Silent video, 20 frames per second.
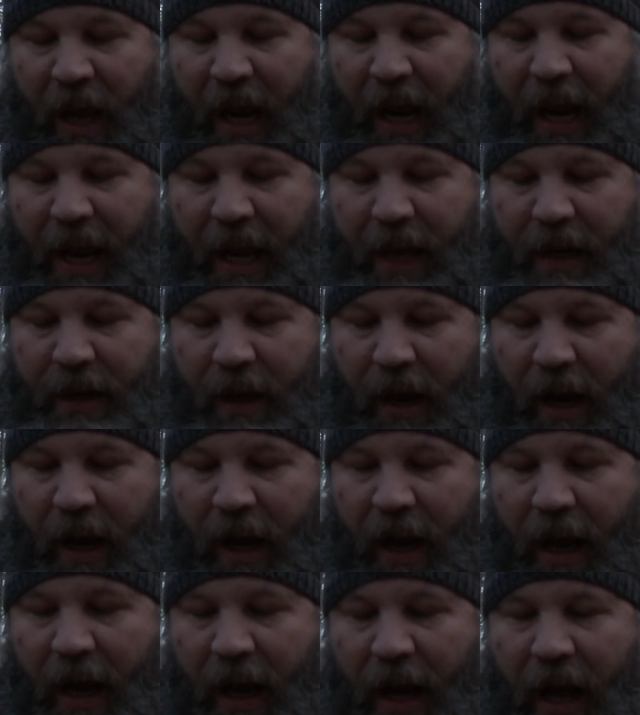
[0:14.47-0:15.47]
And
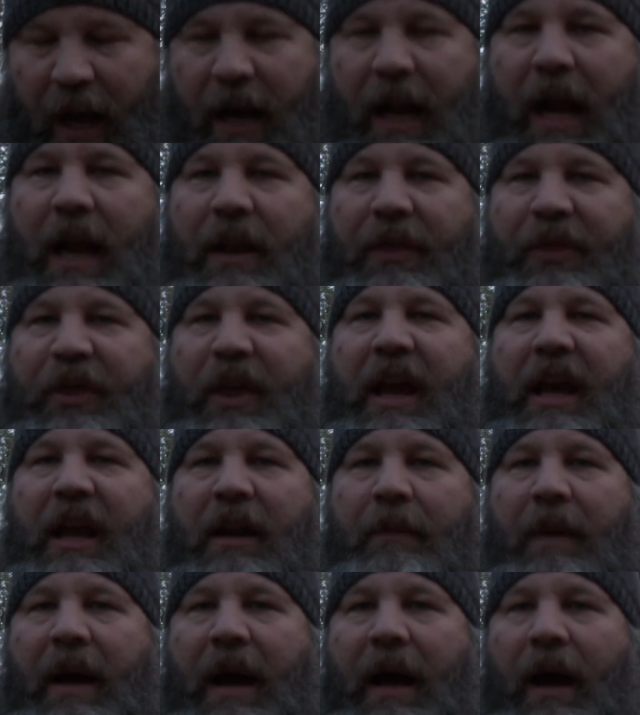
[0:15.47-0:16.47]
uh, I got to thinking
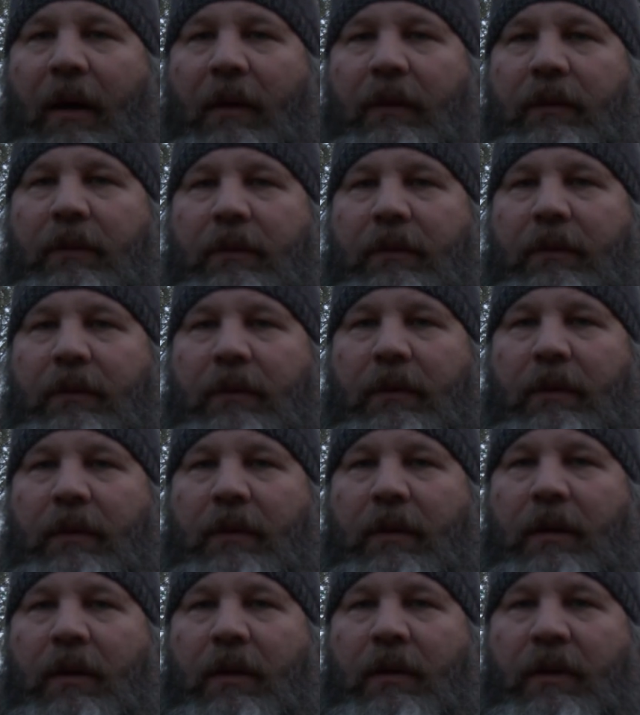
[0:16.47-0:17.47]
about,
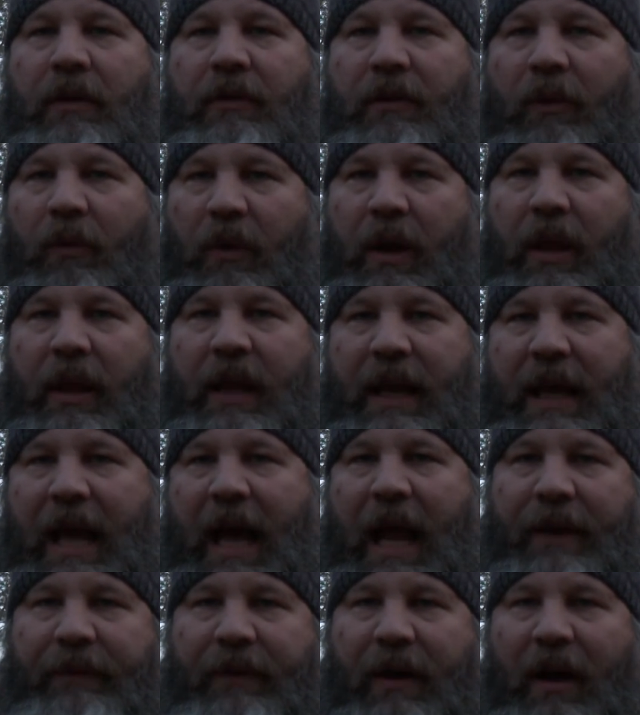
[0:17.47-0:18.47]
there's a really
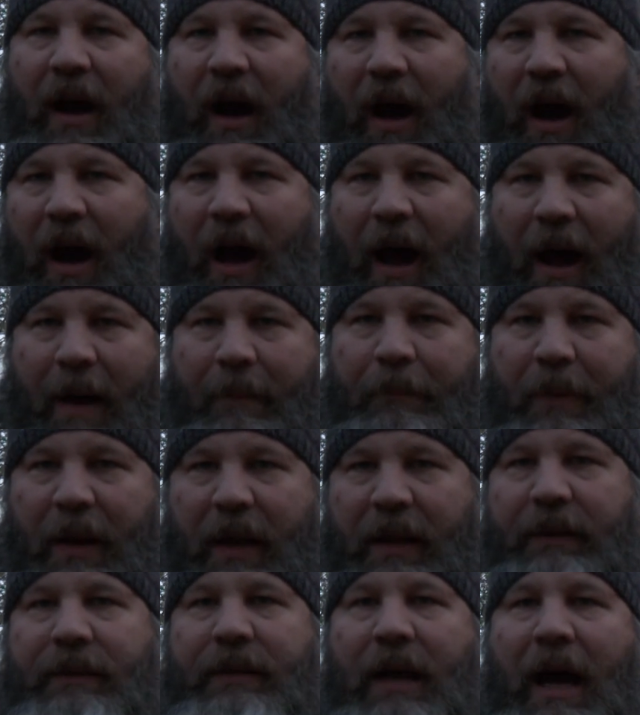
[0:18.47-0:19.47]
kind of a, a hot
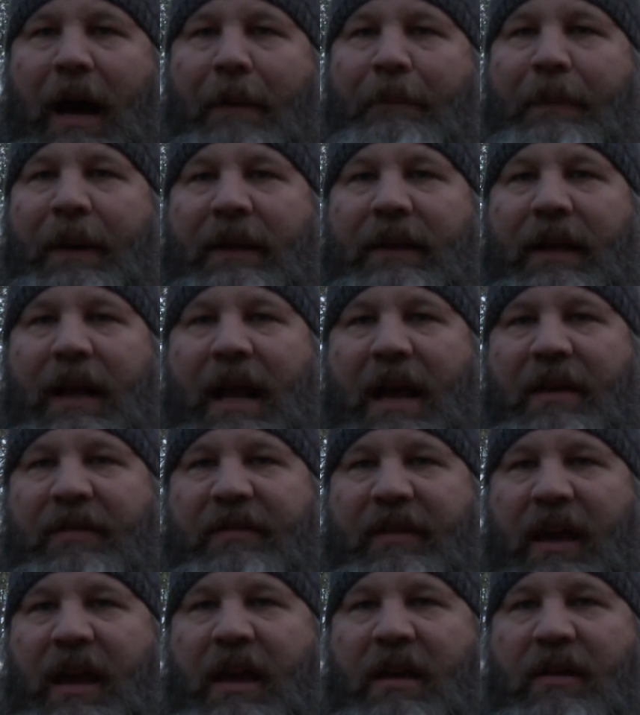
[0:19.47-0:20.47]
button topic that I
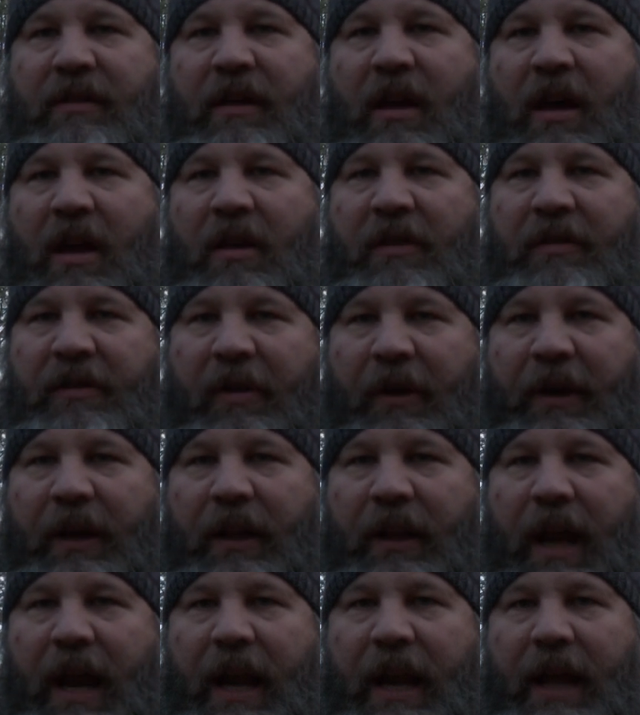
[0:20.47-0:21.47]
see is
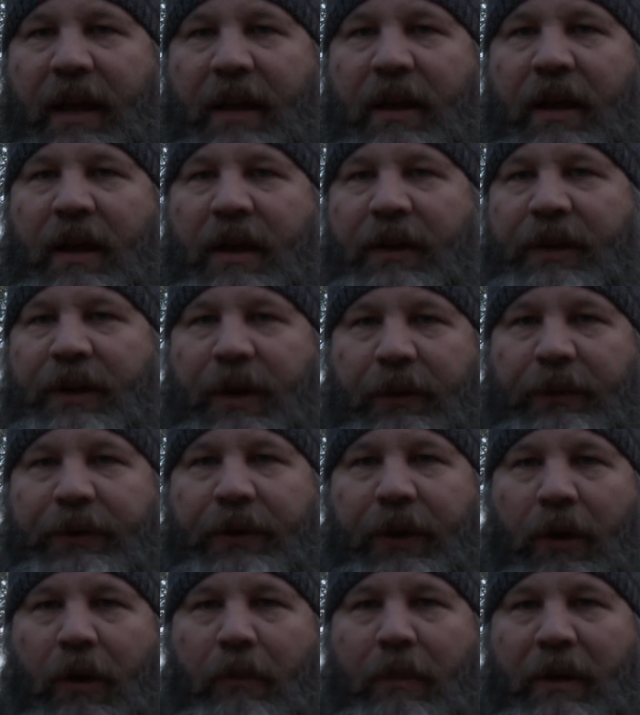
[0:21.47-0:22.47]
circulating
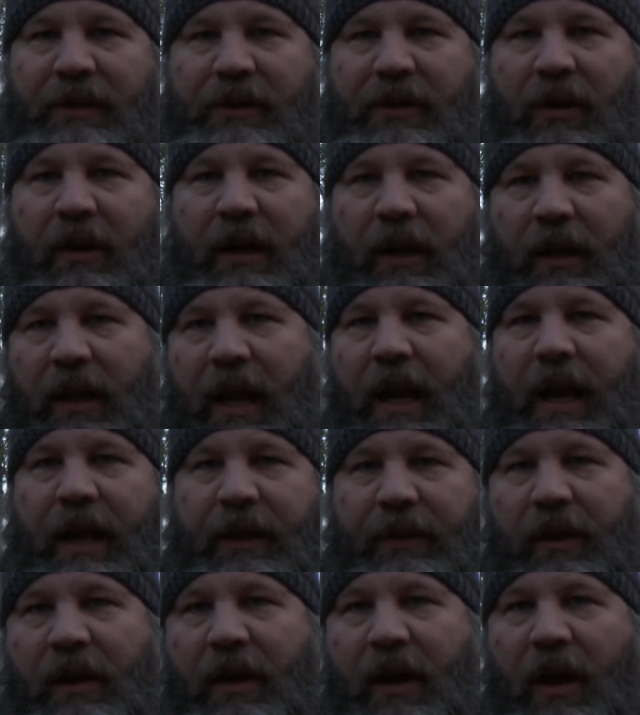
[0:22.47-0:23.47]
YouTube and
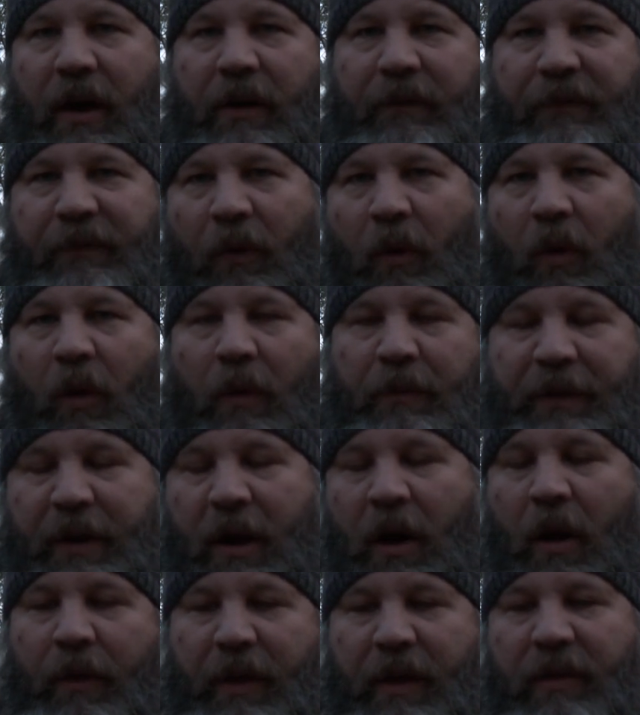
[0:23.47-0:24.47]
circulating the gun forums and
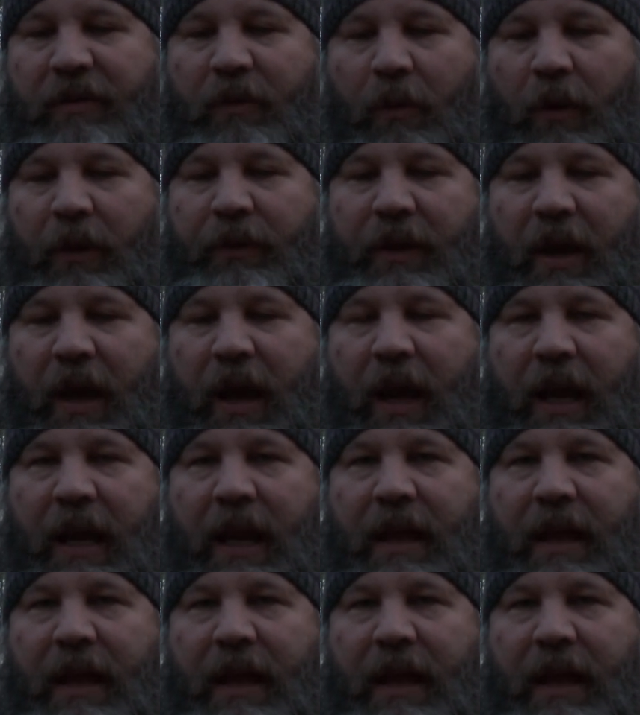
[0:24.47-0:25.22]
all this sort of thing.